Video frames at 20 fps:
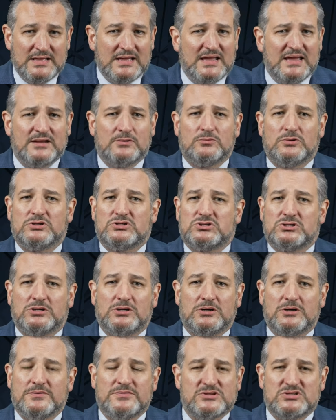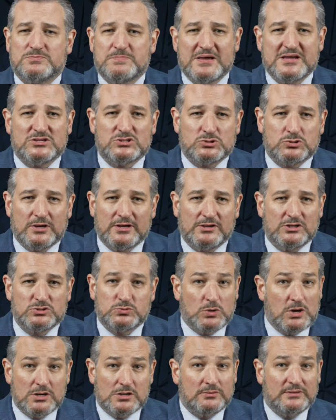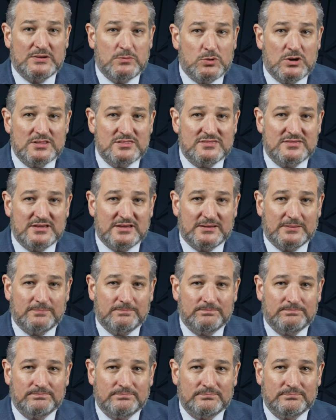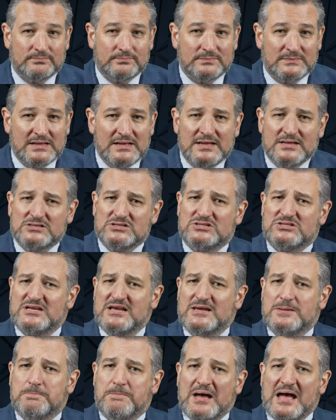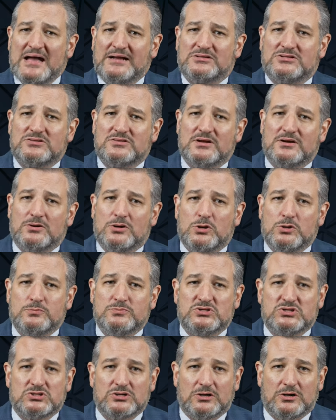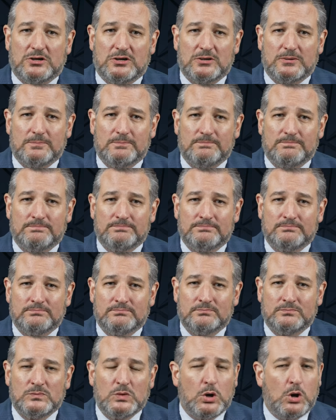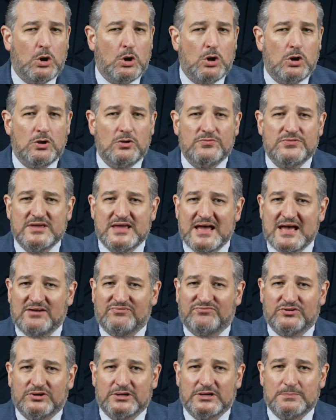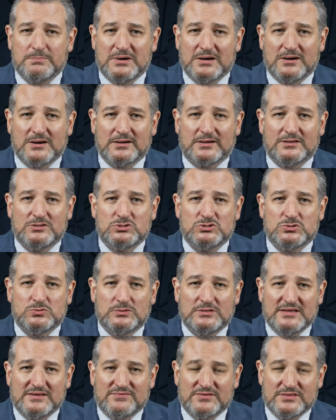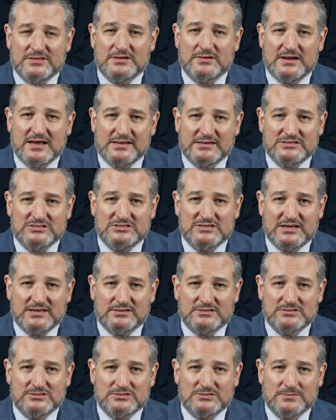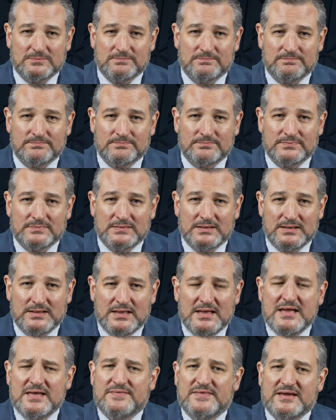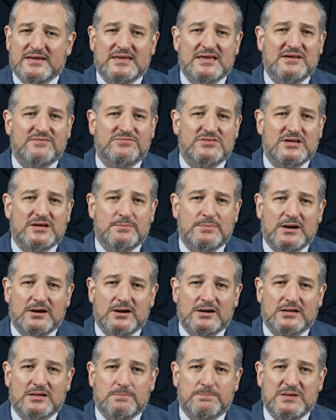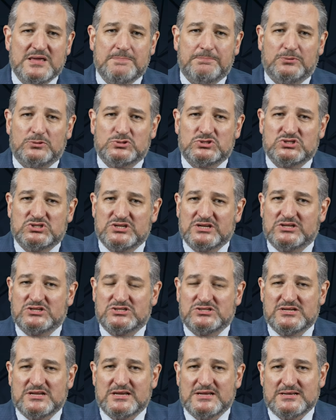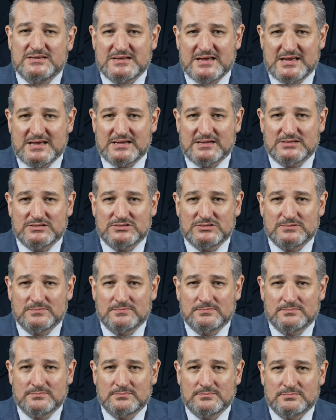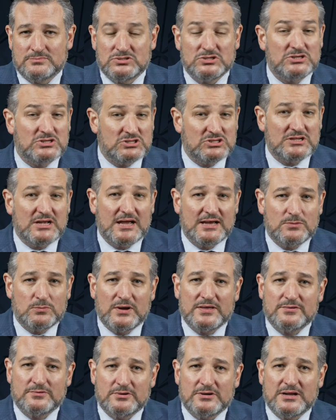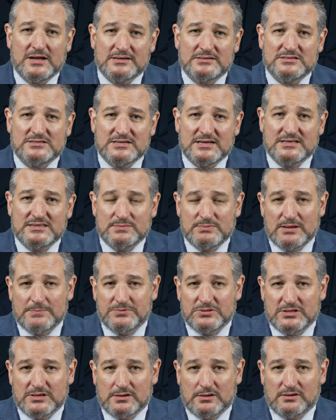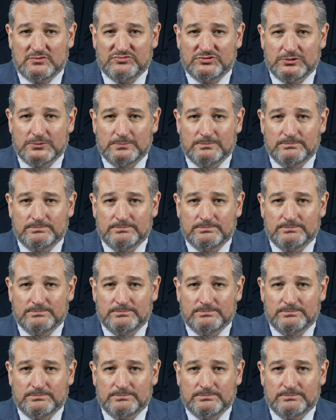In return, the space traders want only one thing: to take back to their home star all the African Americans who live in the United States. They give the American people sixteen days to decide whether or not to take them up in the offer.